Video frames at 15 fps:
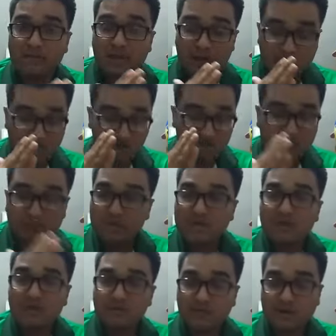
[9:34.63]
a
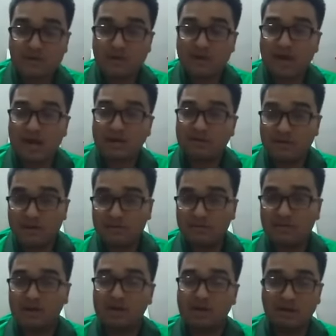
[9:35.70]
free, fair, and
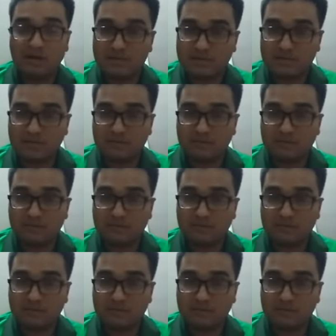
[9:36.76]
credible election.